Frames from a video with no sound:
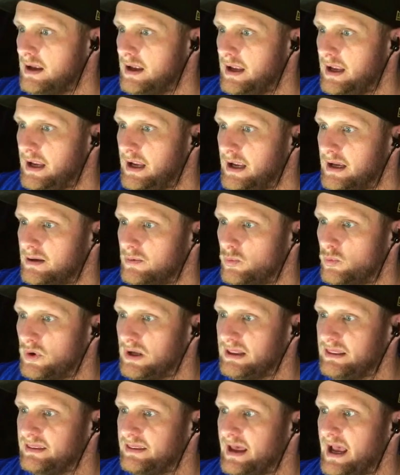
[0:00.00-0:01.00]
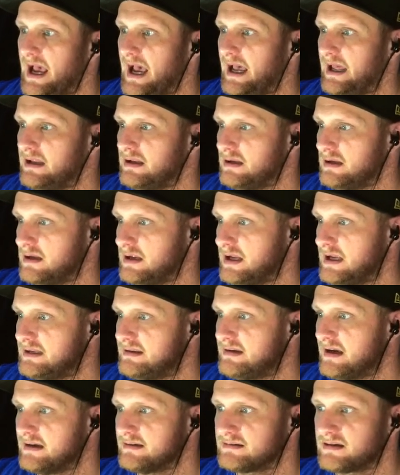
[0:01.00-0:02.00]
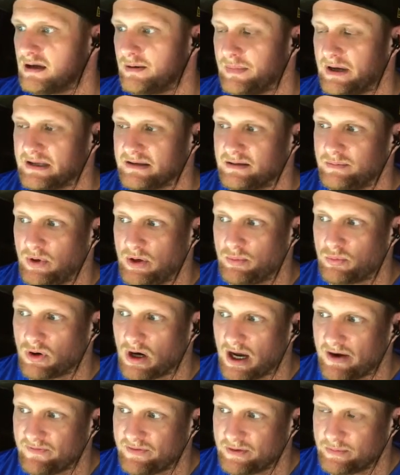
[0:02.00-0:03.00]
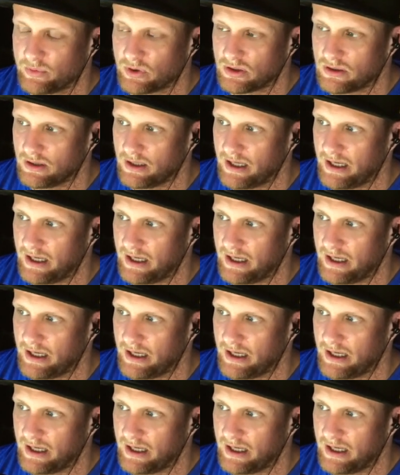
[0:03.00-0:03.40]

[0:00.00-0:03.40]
And with that, it does come out to be profitable